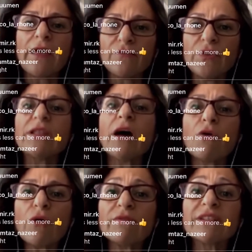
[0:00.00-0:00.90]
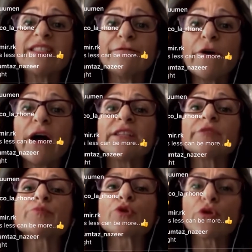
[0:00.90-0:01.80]
and we now have a
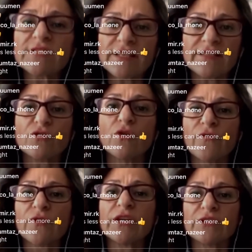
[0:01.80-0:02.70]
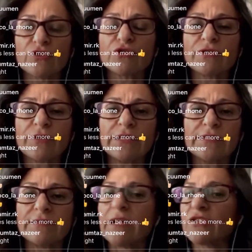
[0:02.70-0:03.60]
defined process of cradle to
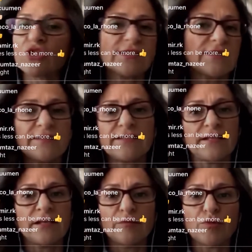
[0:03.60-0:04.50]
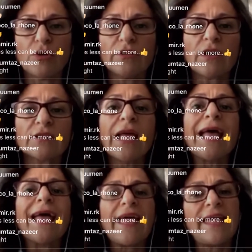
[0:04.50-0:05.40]
cradle, not just a single product.
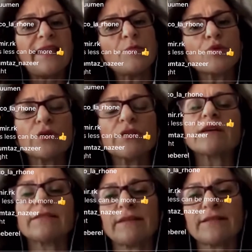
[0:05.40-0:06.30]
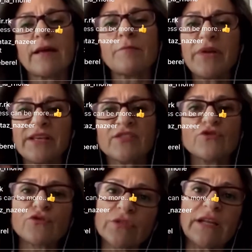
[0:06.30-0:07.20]
Any product that can pass
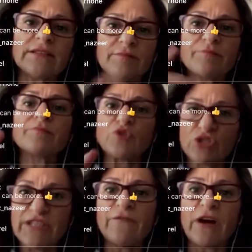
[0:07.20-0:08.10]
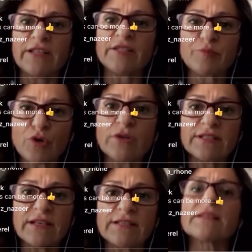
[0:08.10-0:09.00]
through that defined
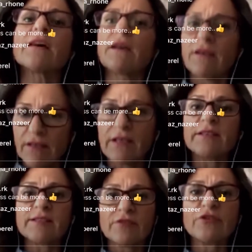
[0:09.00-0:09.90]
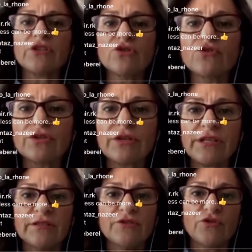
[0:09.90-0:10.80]
process is cradle to
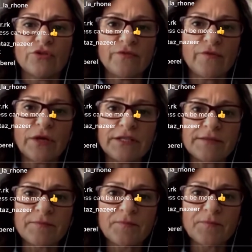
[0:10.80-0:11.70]
cradle certified.